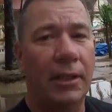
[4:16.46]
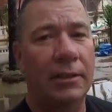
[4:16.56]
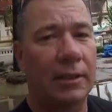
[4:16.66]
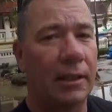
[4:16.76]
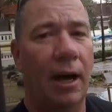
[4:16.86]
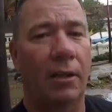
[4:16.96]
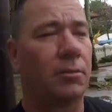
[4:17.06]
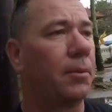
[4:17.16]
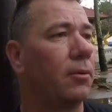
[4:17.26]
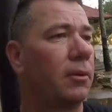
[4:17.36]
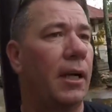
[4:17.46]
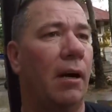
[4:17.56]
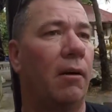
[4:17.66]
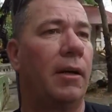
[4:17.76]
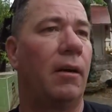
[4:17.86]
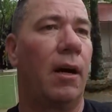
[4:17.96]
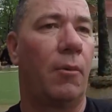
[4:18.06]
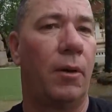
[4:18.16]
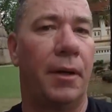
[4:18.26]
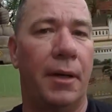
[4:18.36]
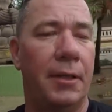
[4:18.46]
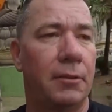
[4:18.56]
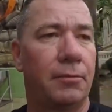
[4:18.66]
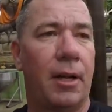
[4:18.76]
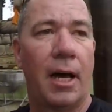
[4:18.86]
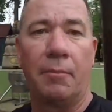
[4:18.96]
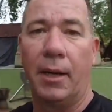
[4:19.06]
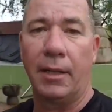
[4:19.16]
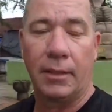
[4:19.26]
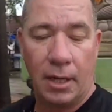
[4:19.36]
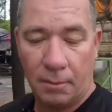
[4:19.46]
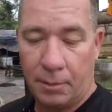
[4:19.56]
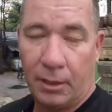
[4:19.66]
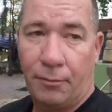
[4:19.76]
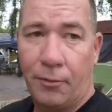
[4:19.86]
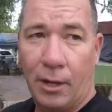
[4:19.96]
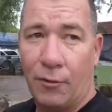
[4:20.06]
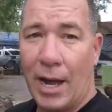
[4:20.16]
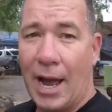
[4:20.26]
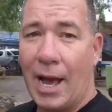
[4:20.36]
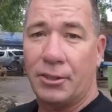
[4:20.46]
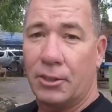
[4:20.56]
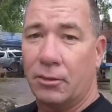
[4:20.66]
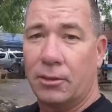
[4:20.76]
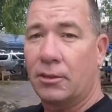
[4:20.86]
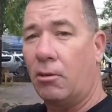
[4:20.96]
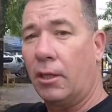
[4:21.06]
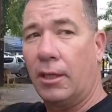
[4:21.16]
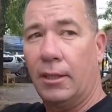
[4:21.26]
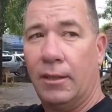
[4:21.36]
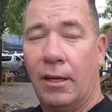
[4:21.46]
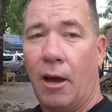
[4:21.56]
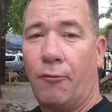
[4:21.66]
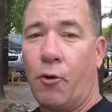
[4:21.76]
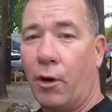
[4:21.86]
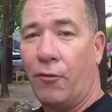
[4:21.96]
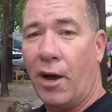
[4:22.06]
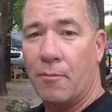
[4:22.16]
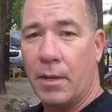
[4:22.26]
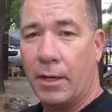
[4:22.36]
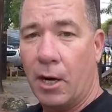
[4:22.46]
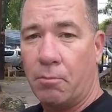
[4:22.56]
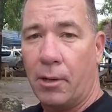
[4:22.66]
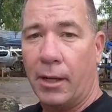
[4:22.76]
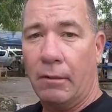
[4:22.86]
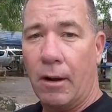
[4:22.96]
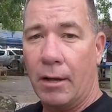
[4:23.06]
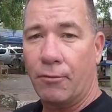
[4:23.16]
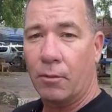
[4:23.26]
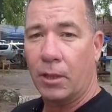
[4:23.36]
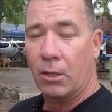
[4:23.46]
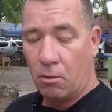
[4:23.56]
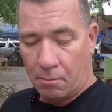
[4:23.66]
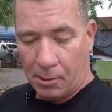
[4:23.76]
decent hospital care here. I wouldn't need to fly to Bangkok, but if I had to, it's only a 45-minute airplane ride from Nakhon